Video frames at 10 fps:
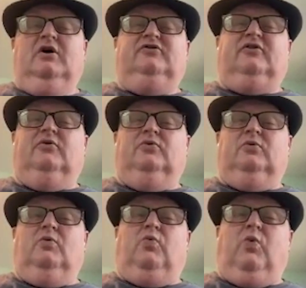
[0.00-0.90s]

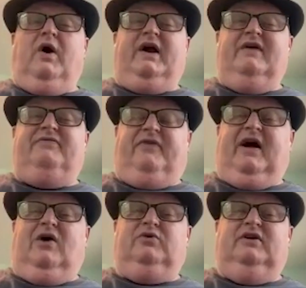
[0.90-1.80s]
So what I
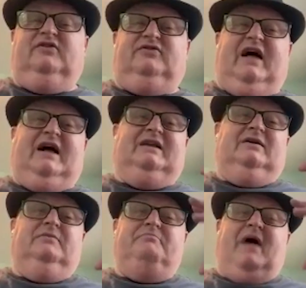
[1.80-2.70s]
found is that
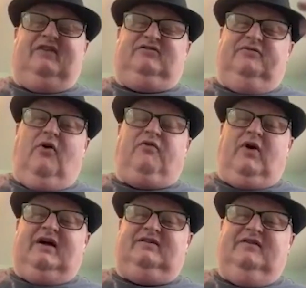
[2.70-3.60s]
massive
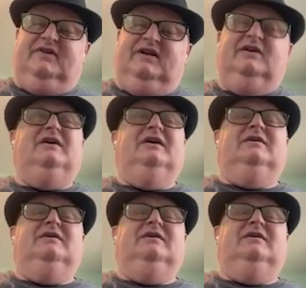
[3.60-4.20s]
overactivity,